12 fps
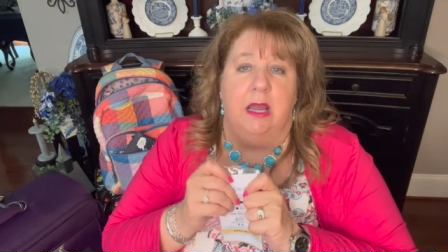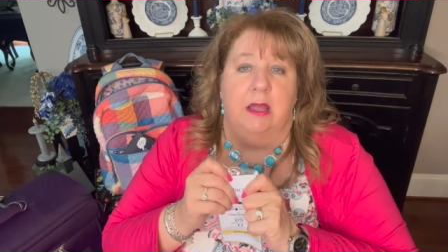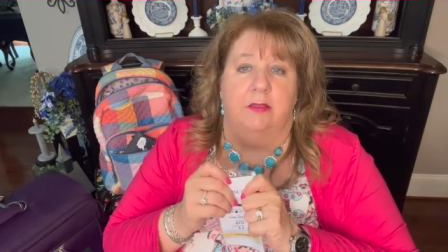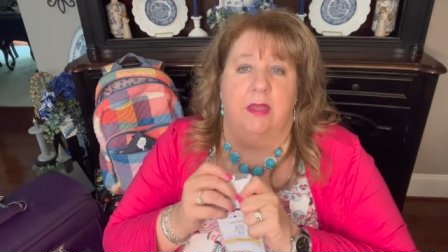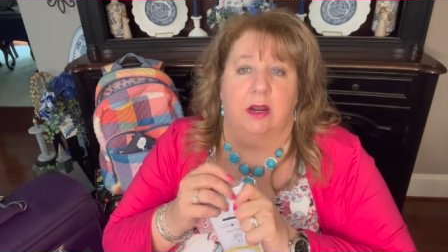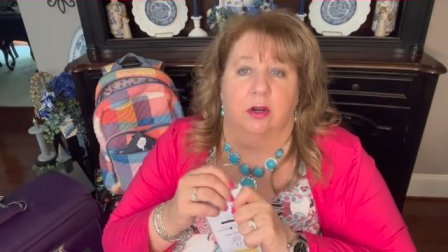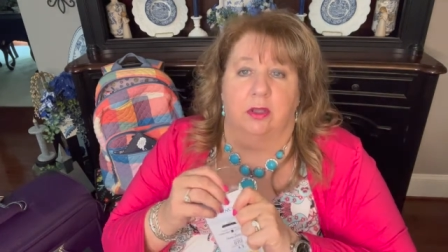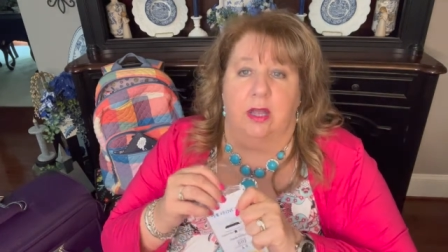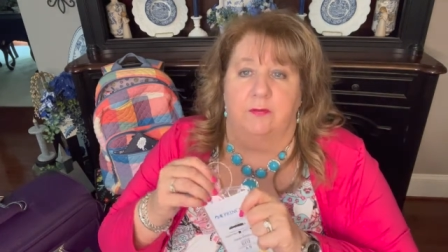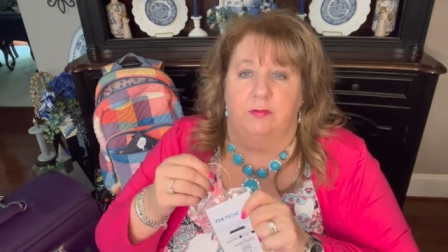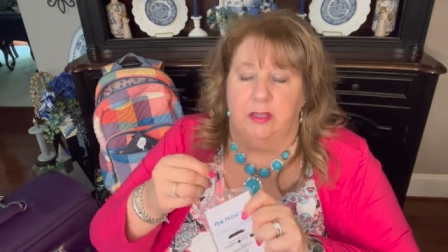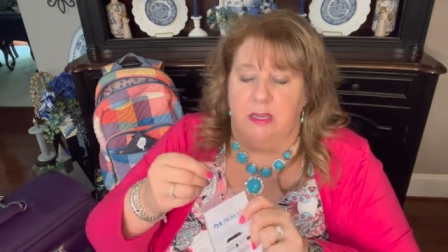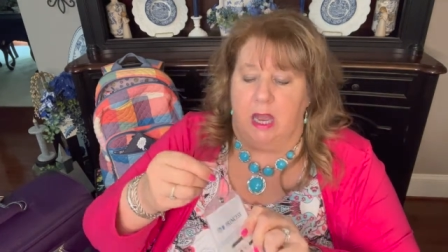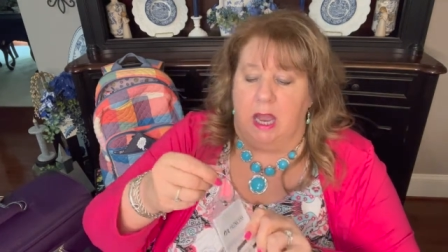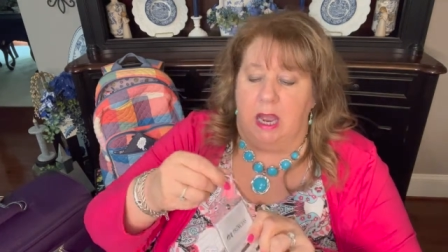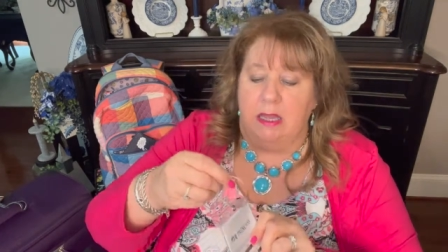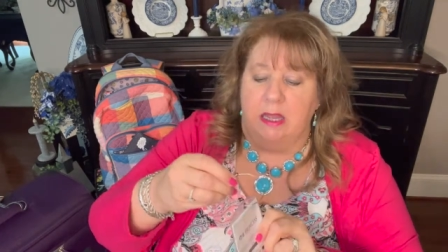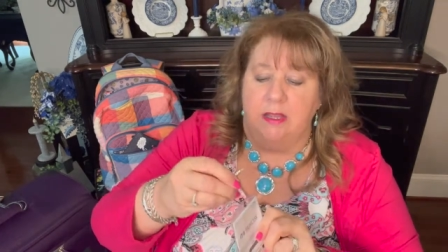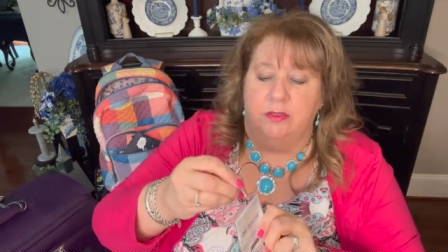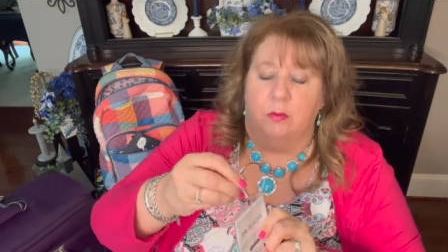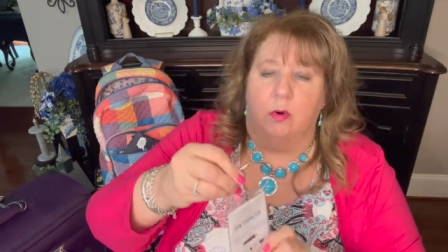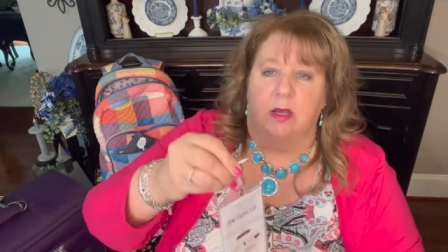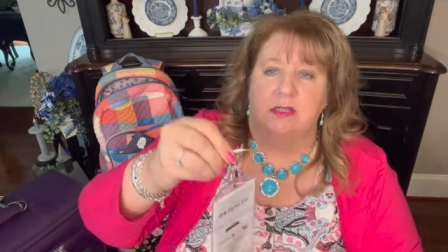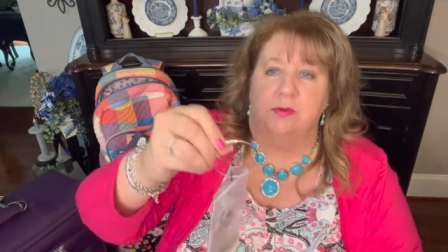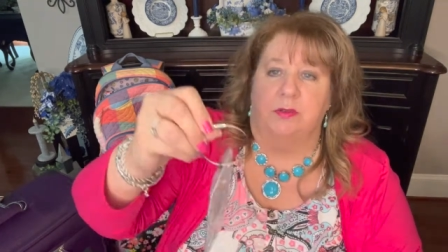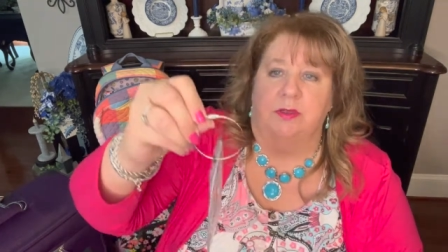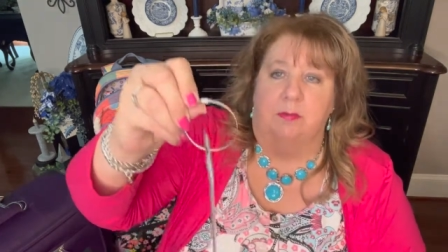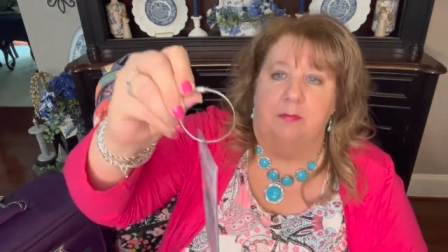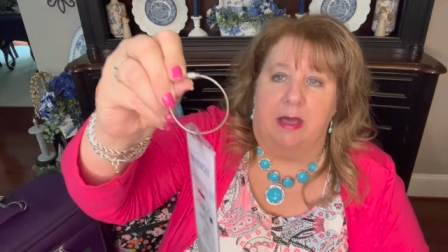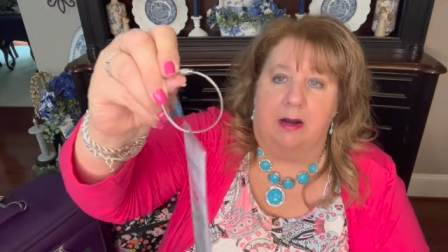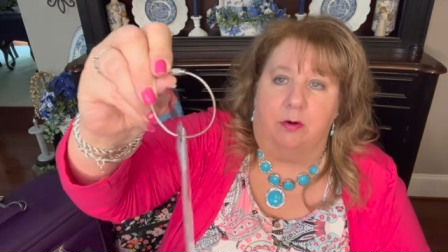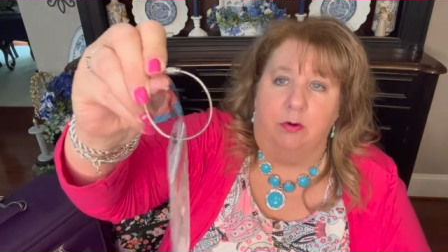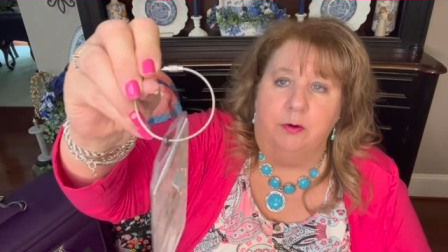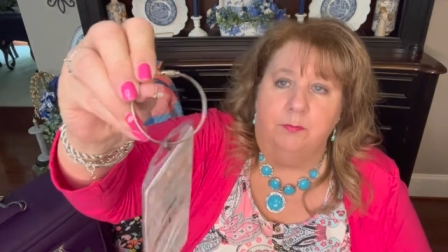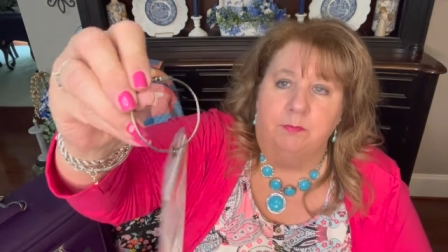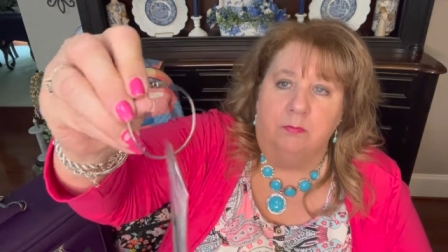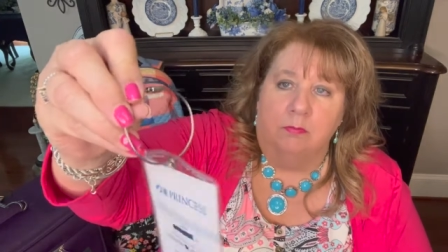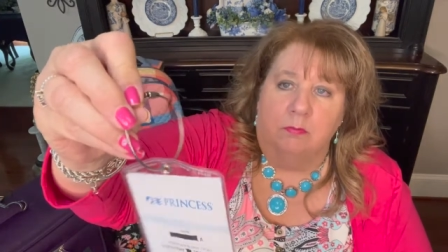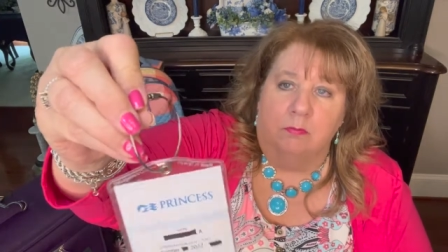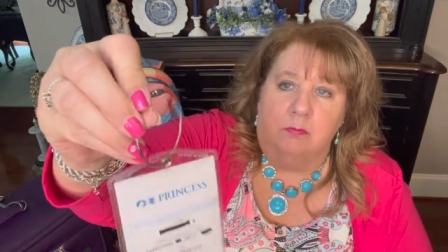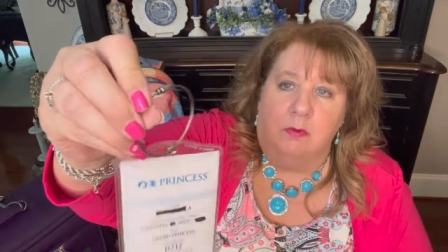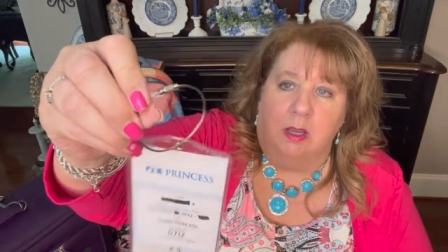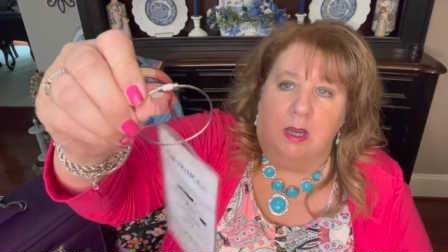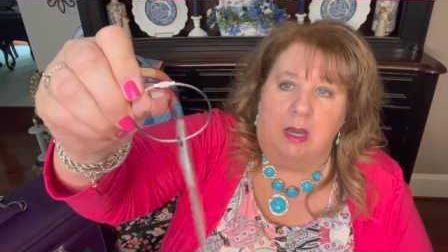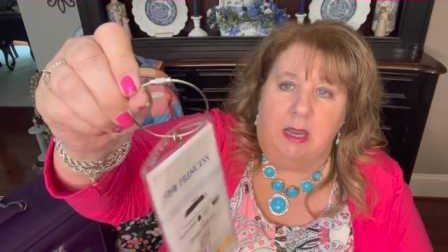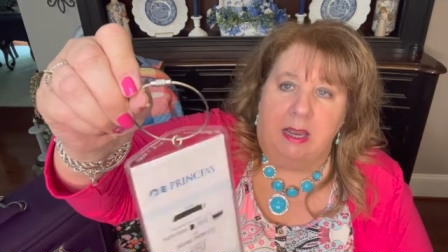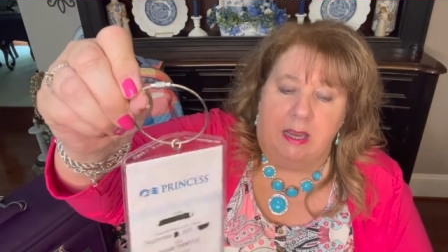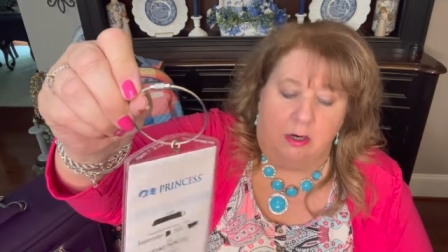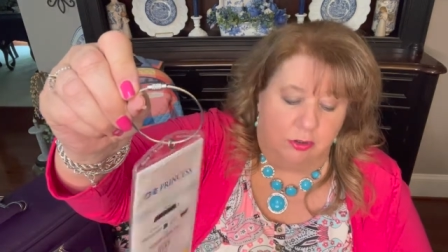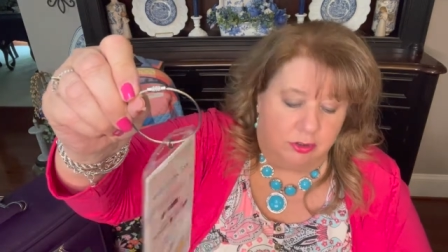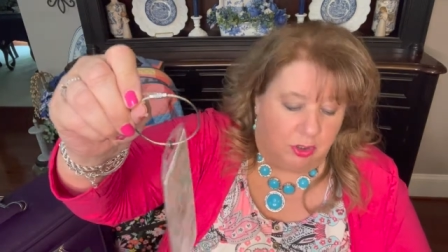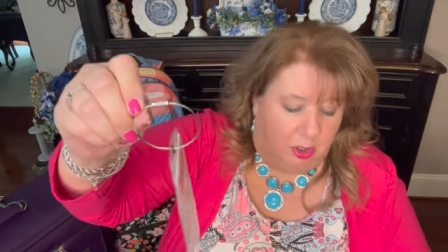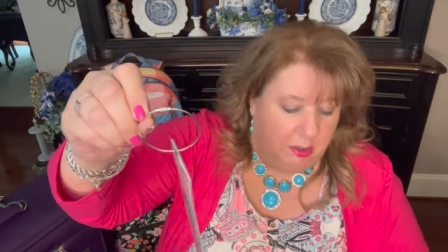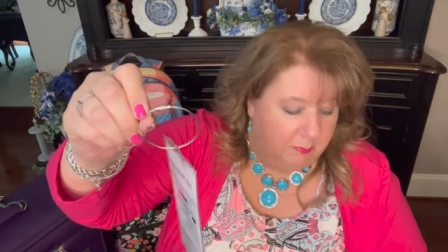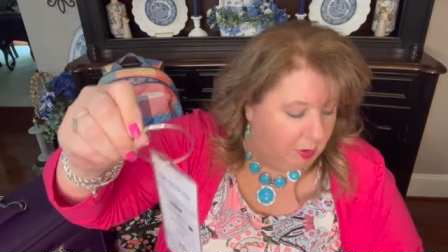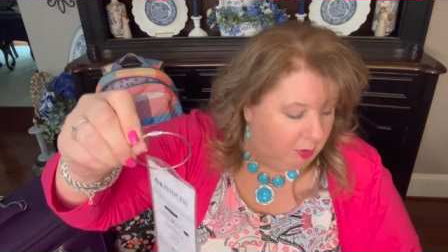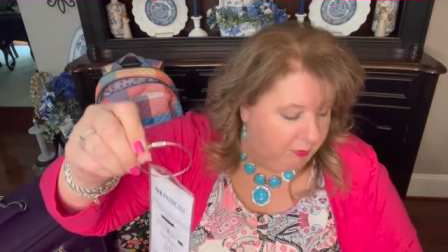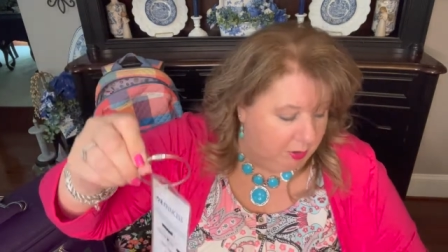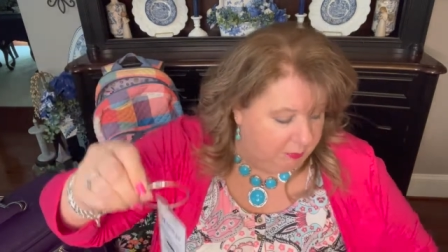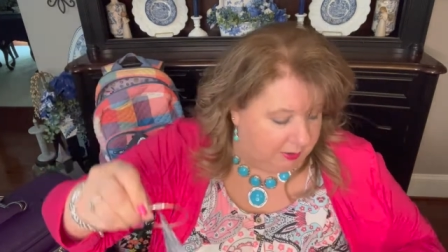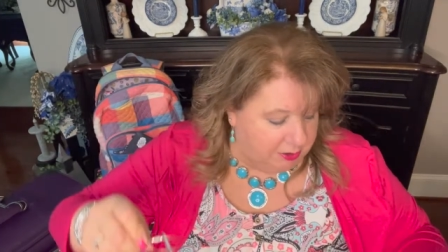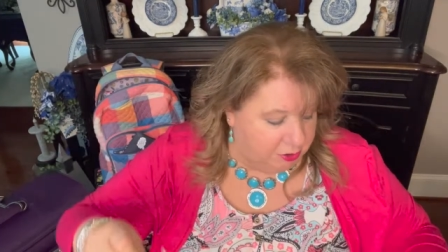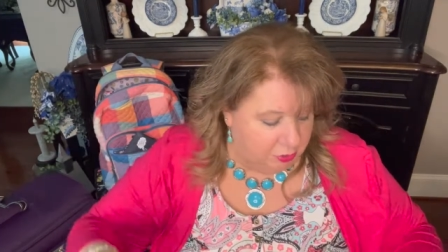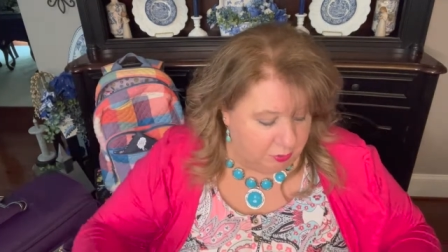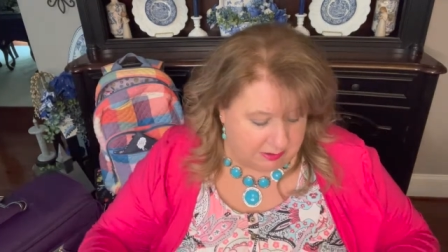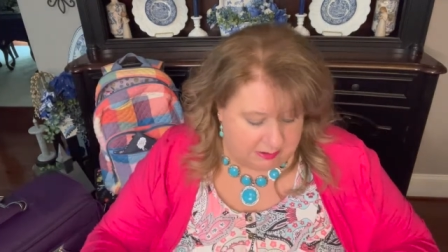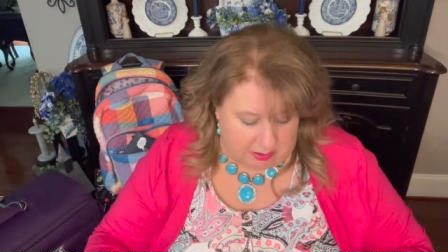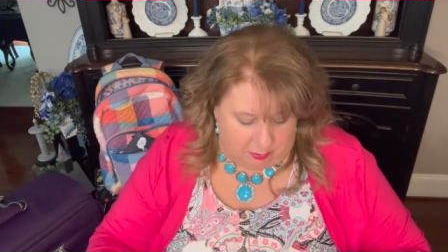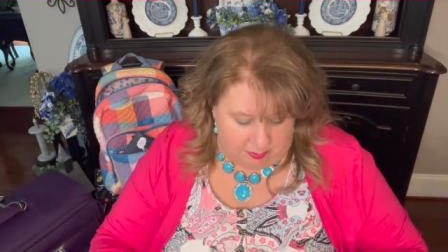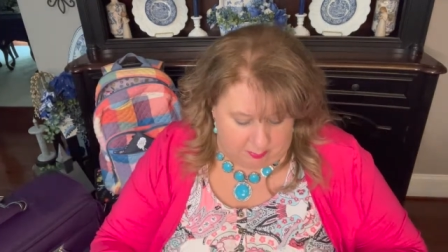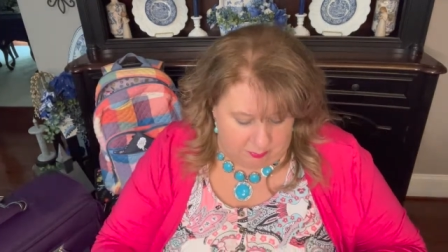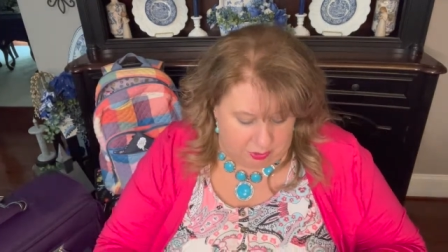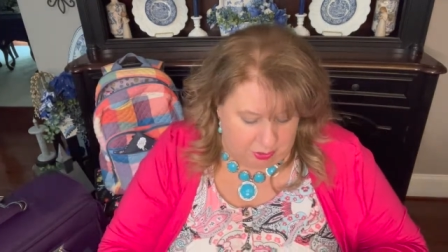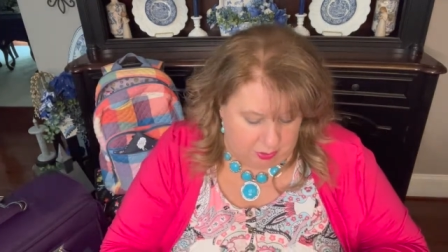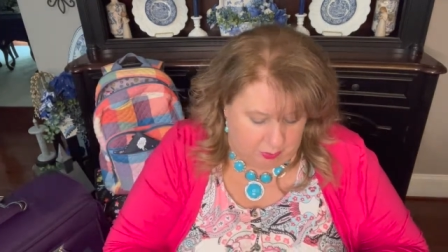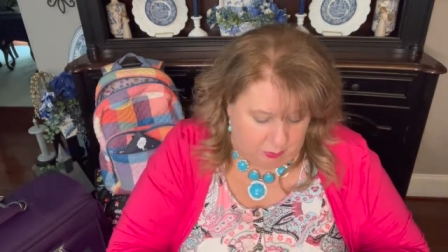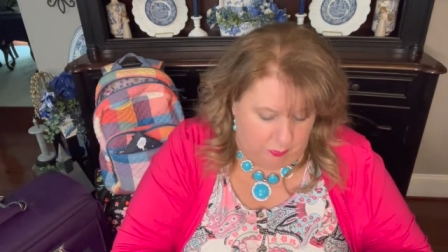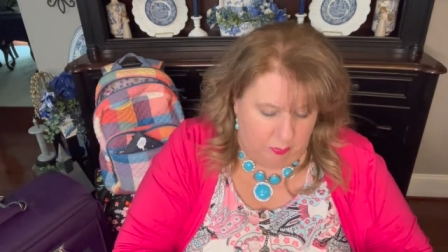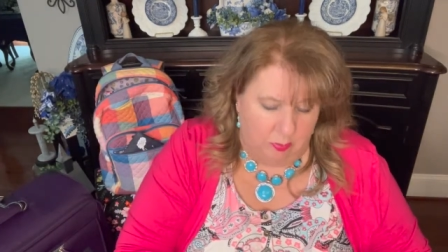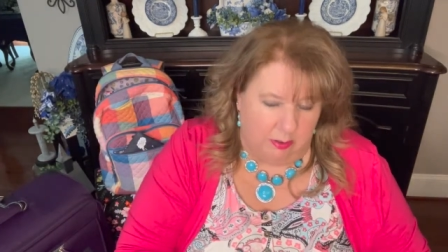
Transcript: They are lovely. I like the ones with the metal uh, hangers on them, although they do sell them too.